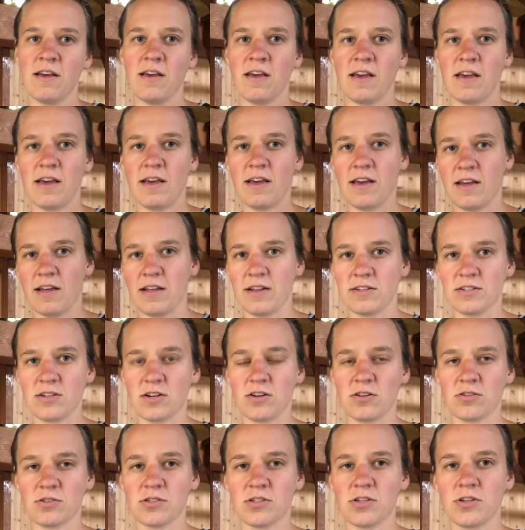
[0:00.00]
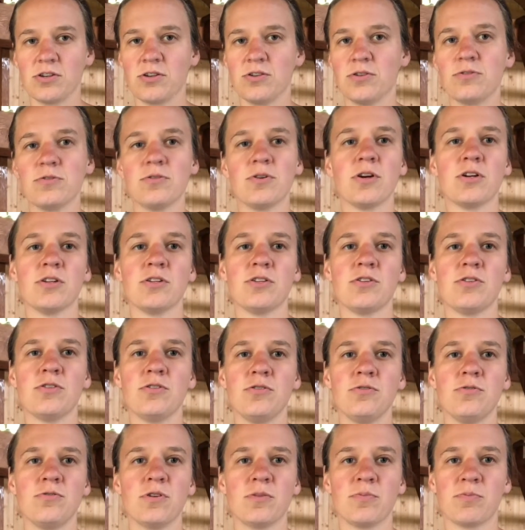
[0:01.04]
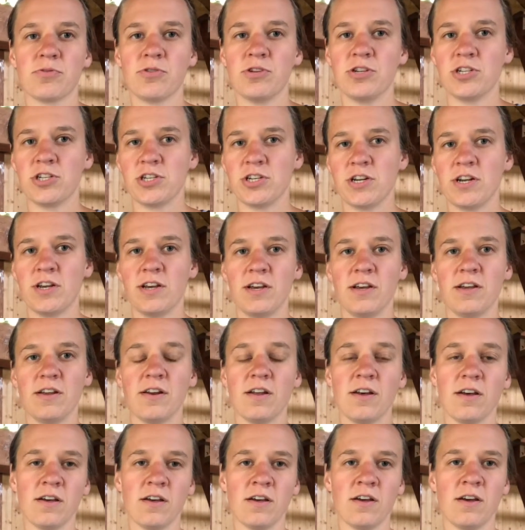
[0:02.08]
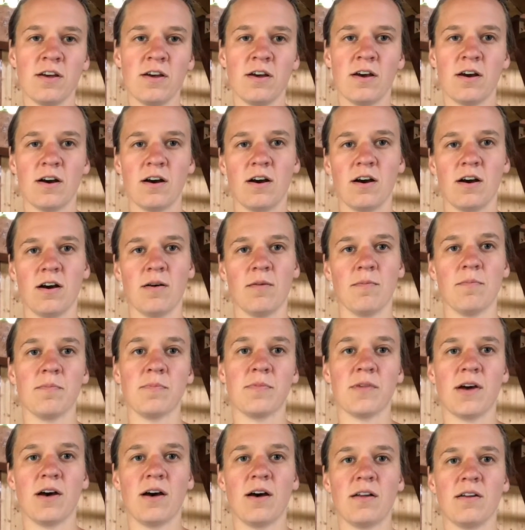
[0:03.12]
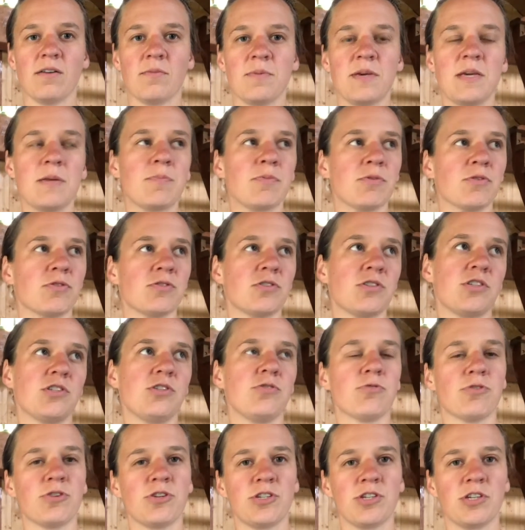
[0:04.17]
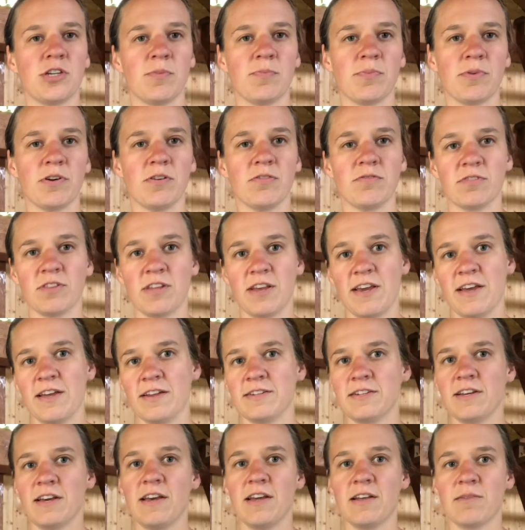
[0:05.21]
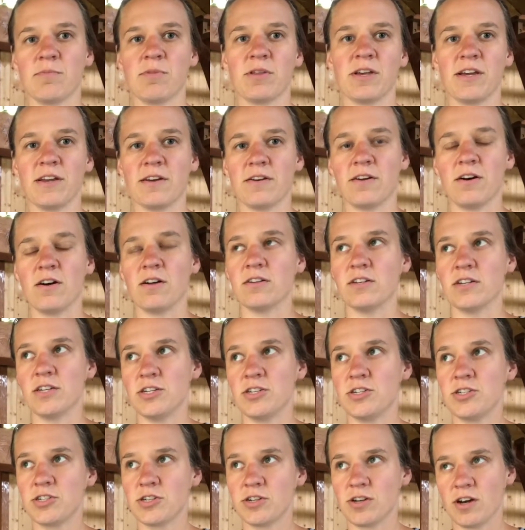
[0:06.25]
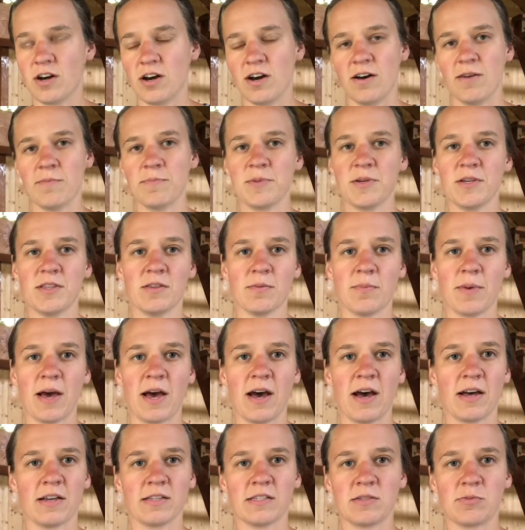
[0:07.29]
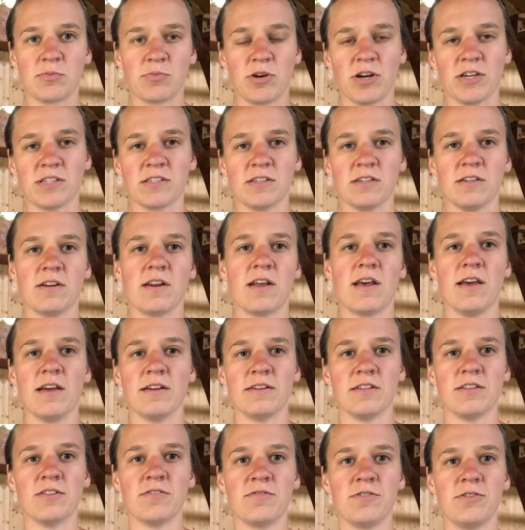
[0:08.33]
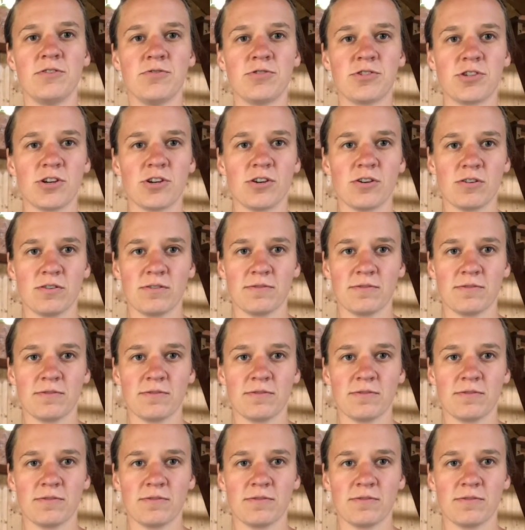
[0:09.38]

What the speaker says: and also to appreciate the Ahtna people's stewardship of land and plant knowledge in the past, present, and in the future.